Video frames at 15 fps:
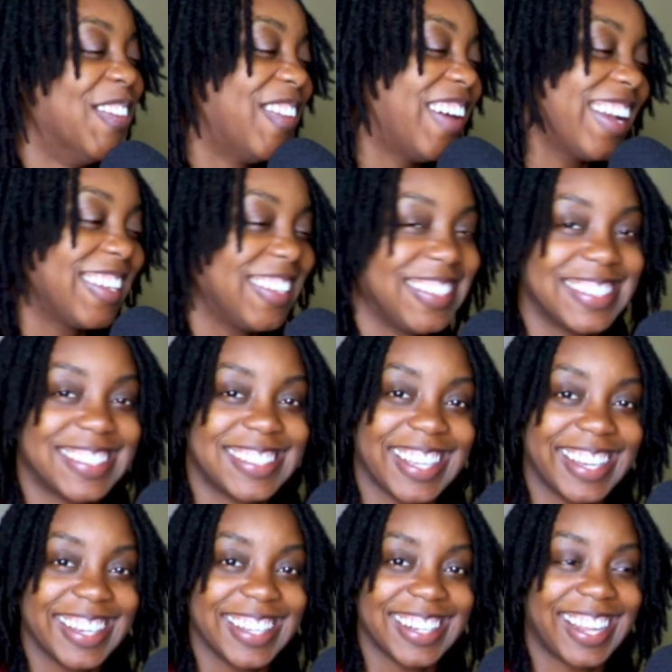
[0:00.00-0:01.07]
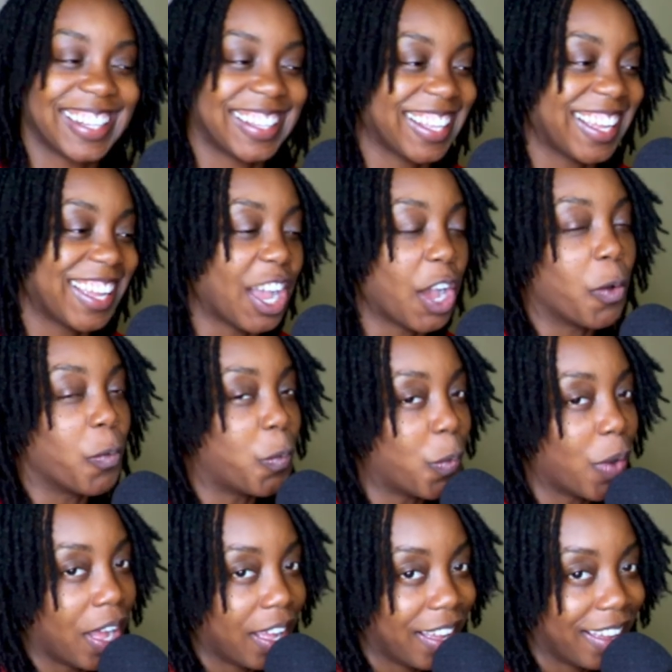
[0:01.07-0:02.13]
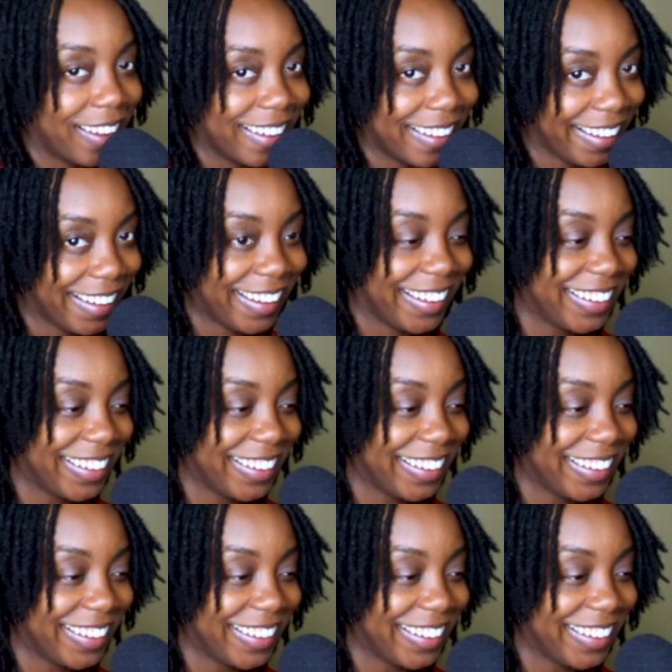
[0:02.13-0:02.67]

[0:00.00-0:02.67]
Why you say it like that? A what?